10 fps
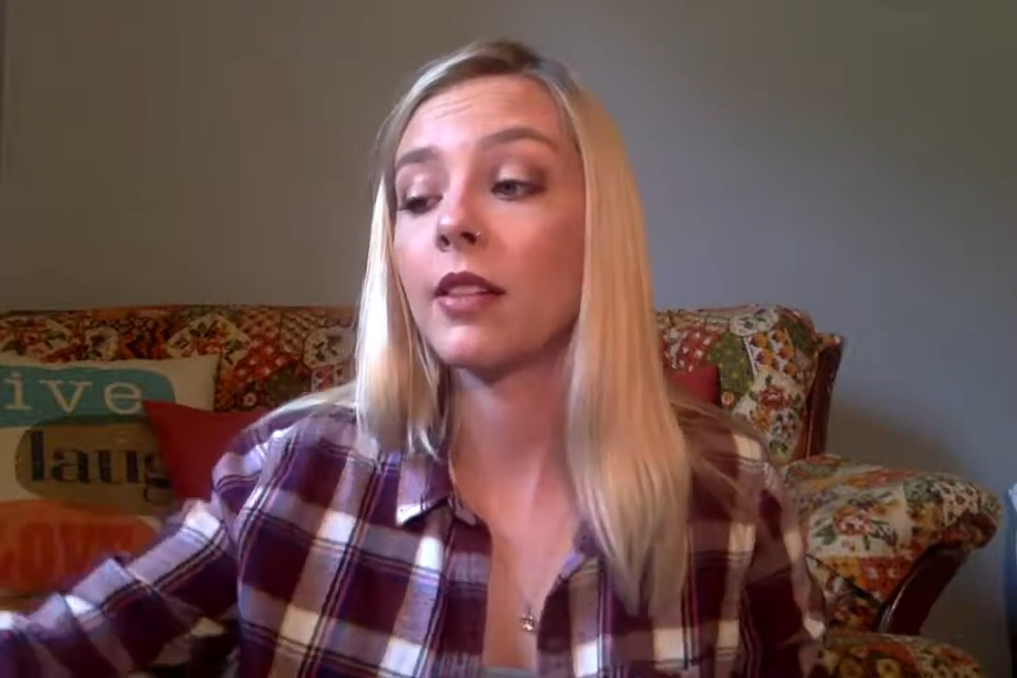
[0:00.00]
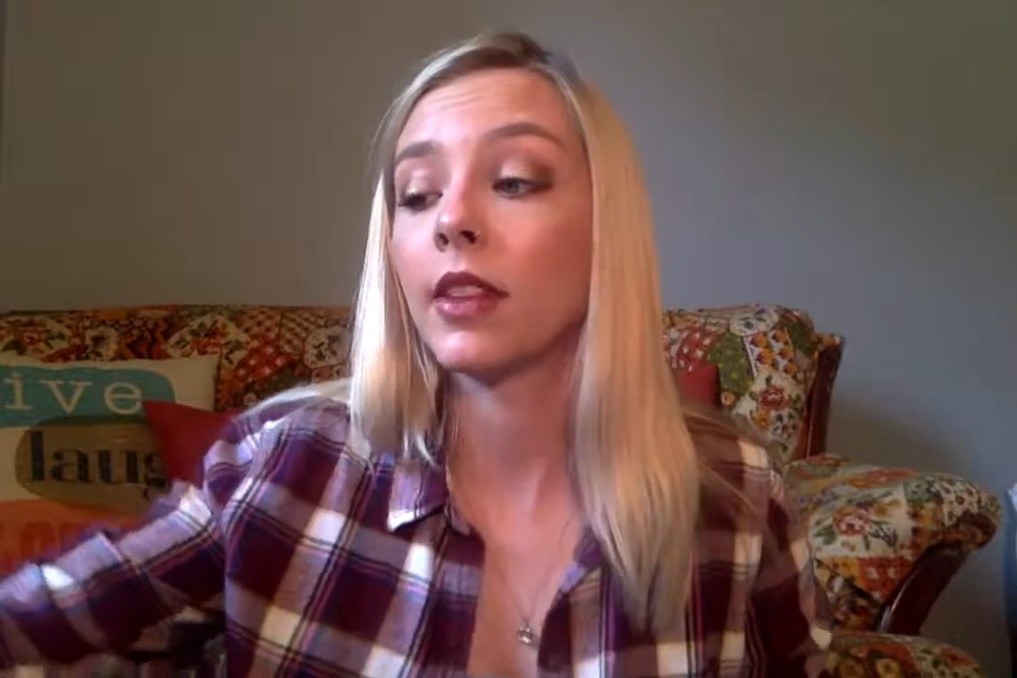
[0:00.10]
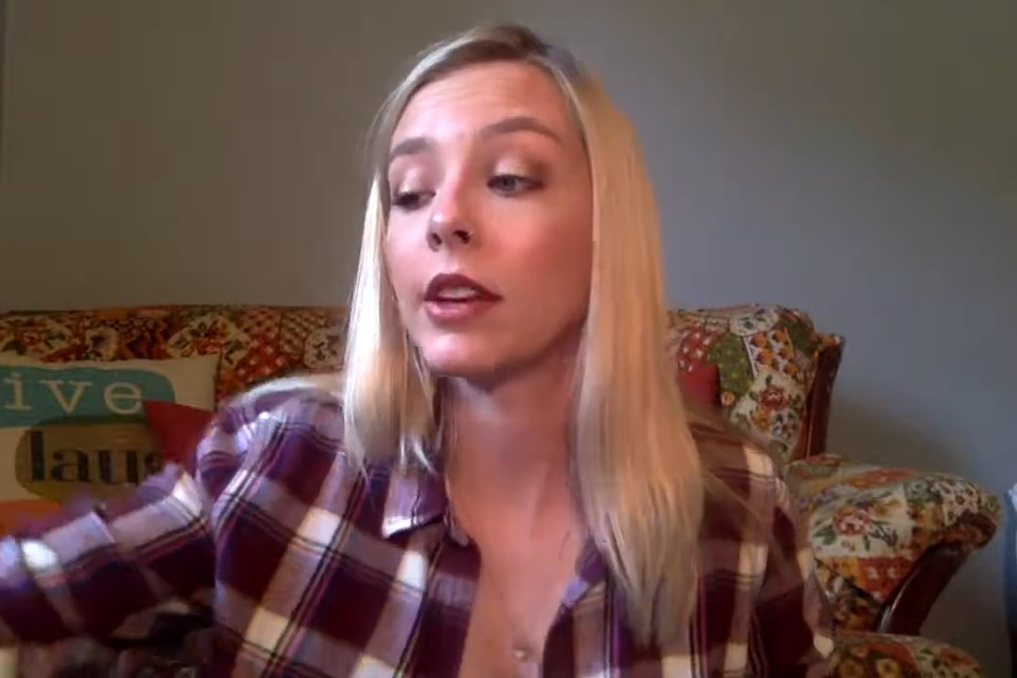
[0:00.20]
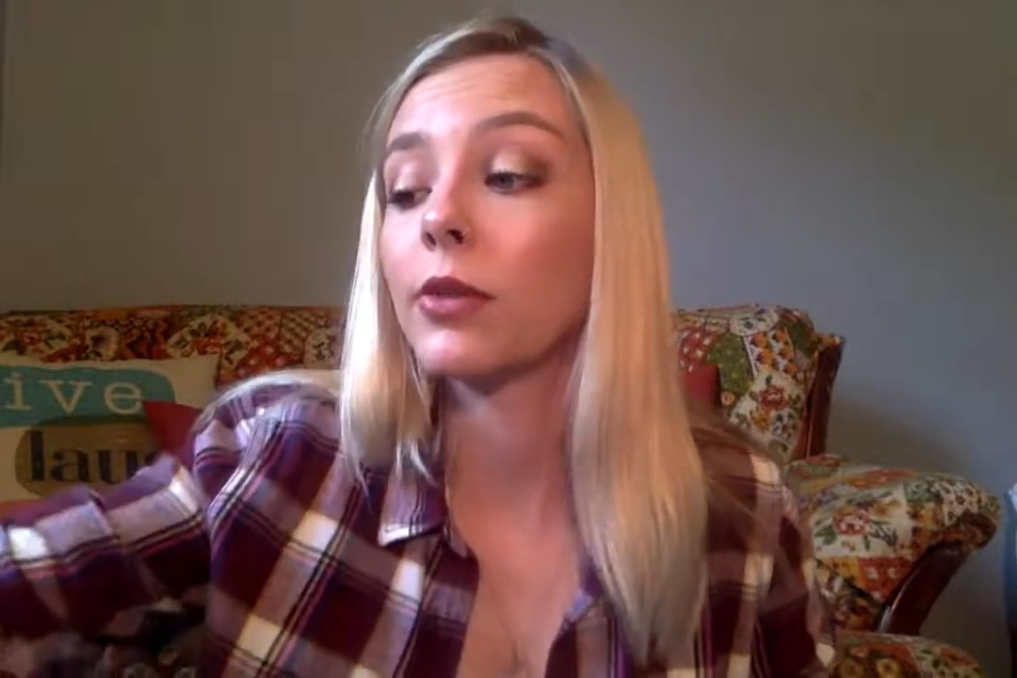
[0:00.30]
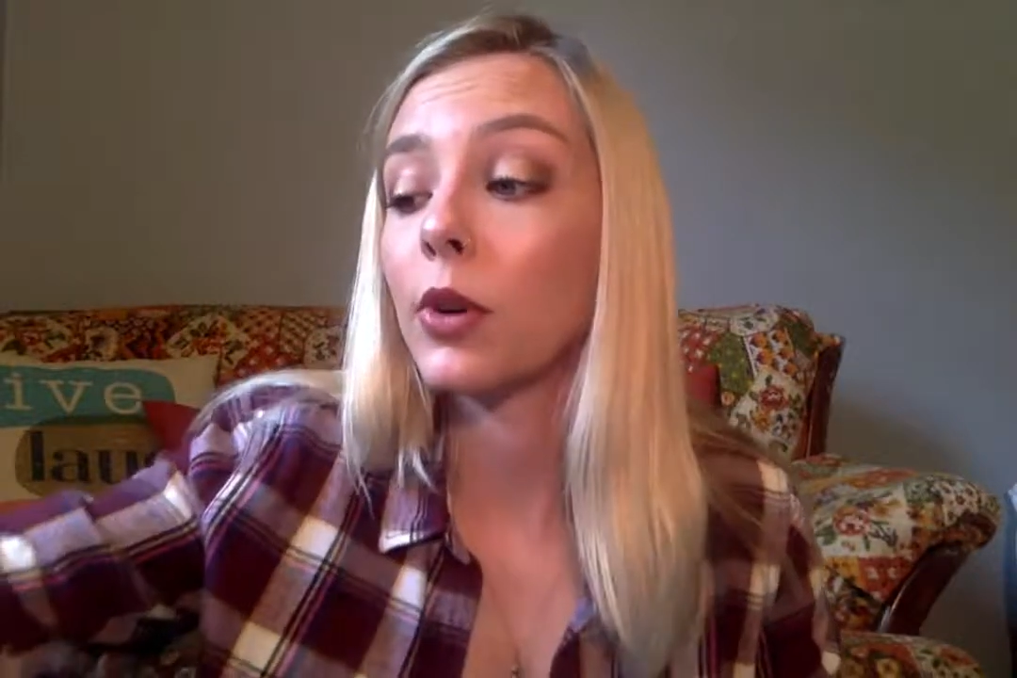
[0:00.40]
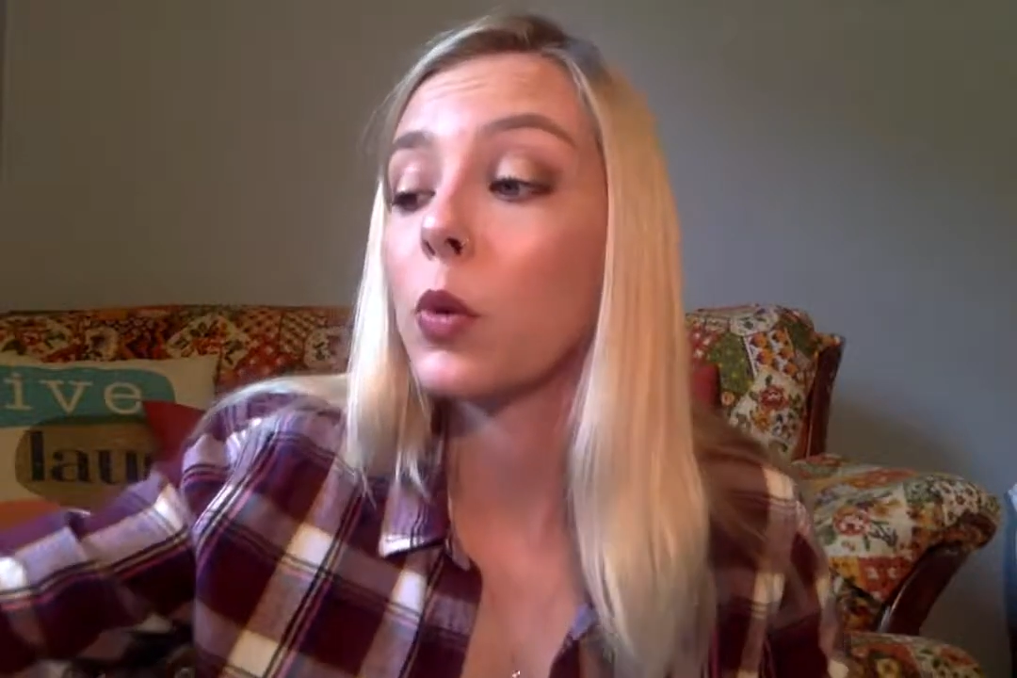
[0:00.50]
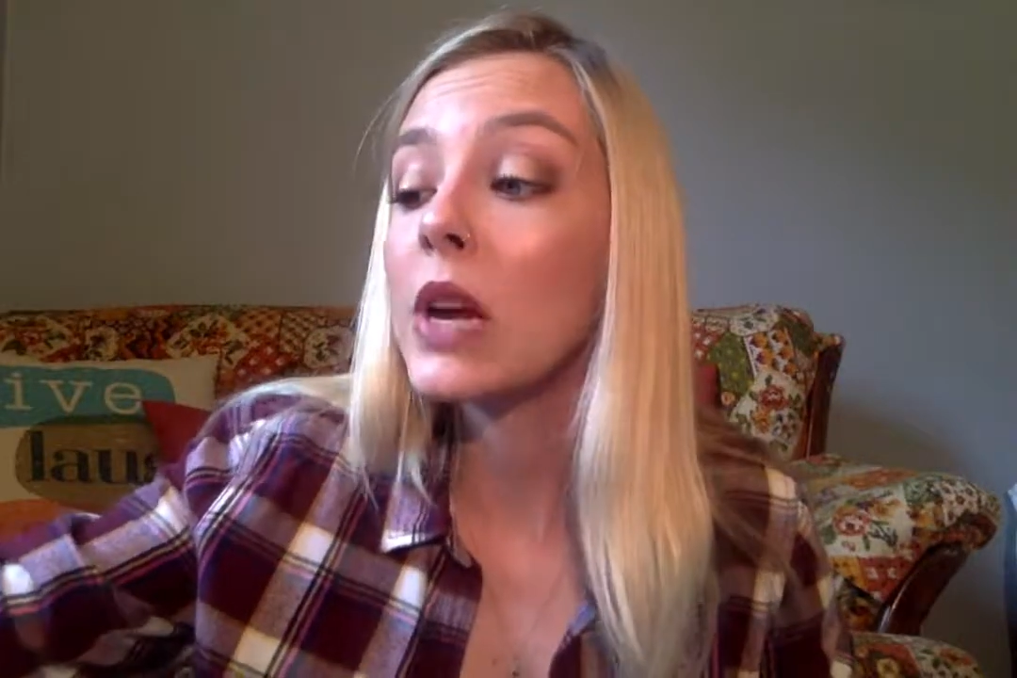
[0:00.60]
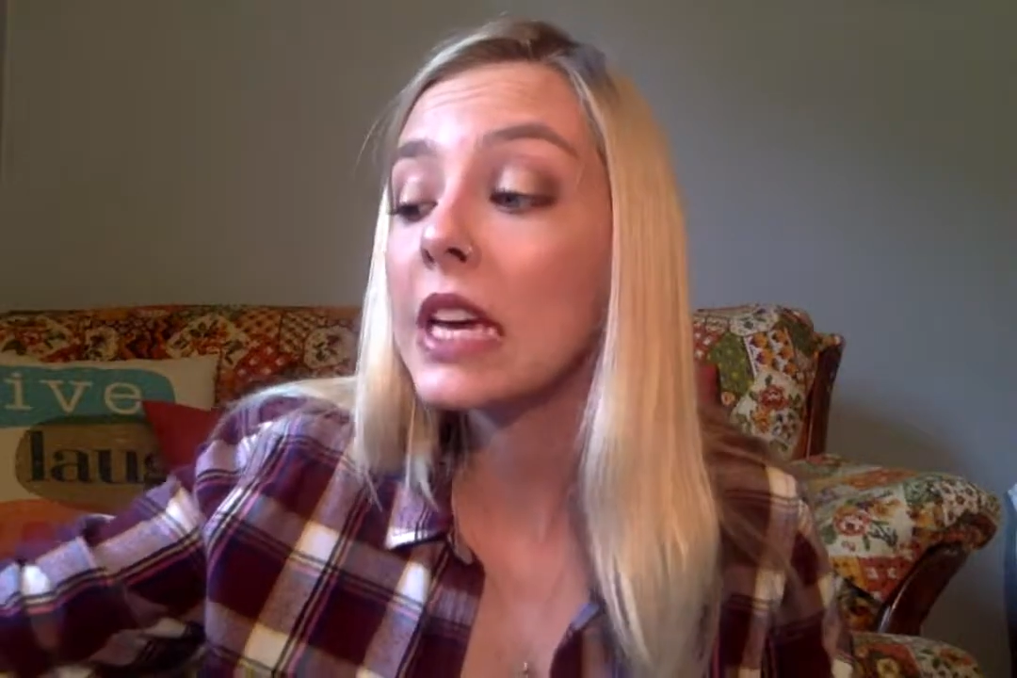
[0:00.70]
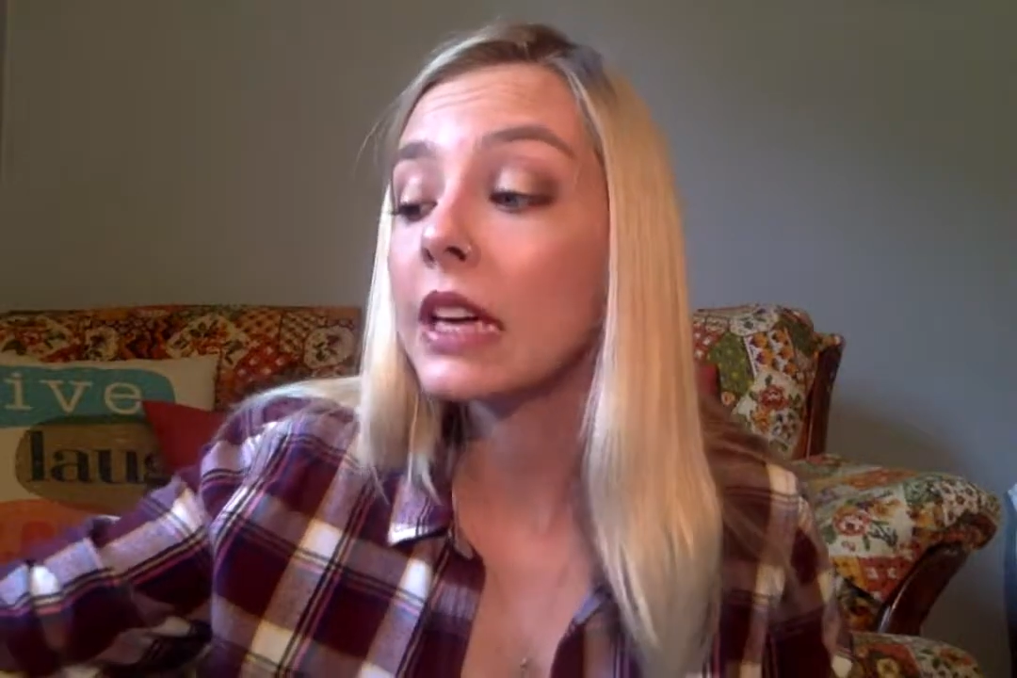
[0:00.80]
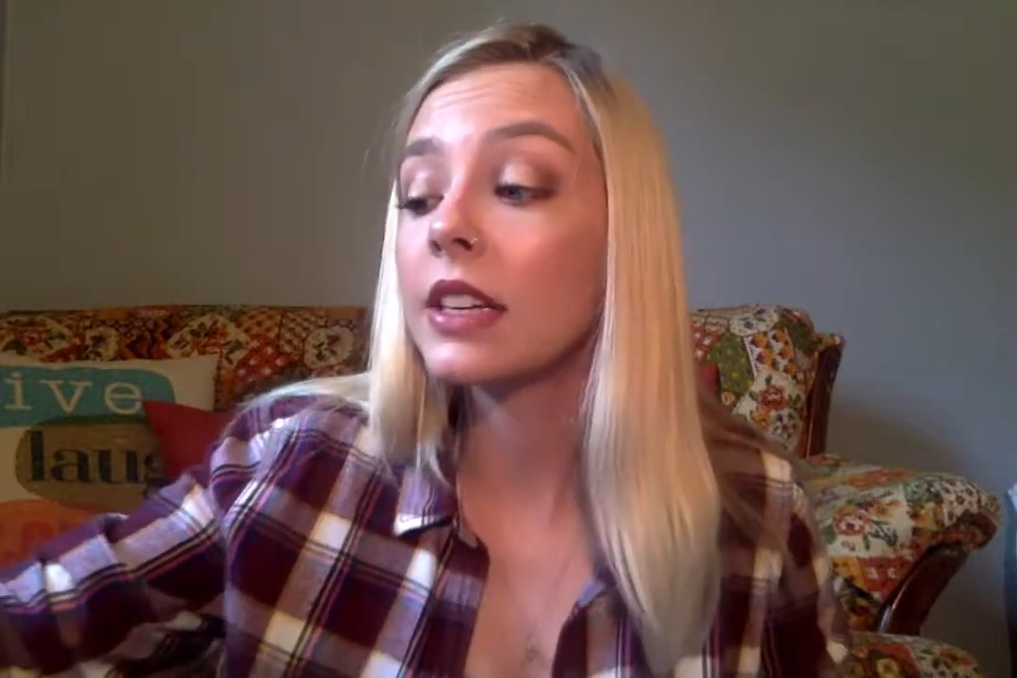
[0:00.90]
like for
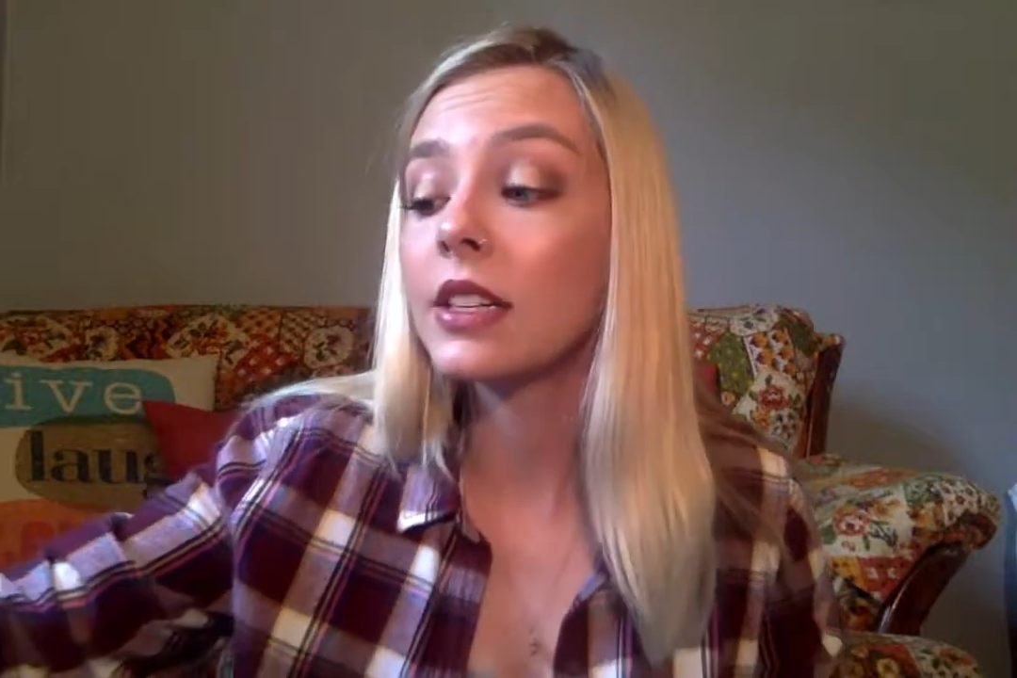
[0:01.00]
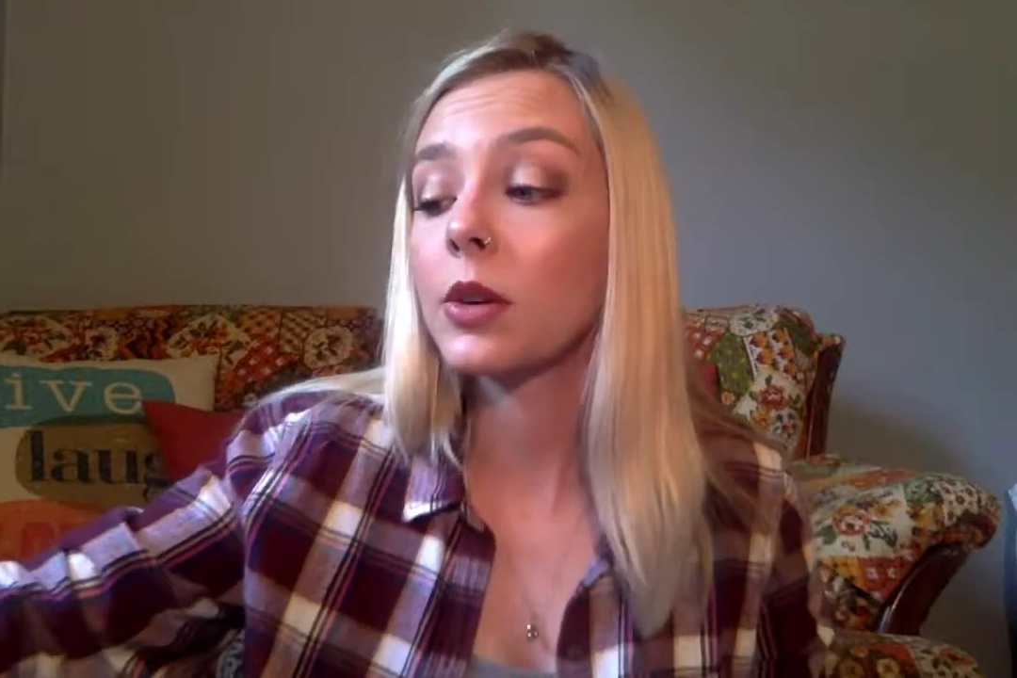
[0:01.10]
weekends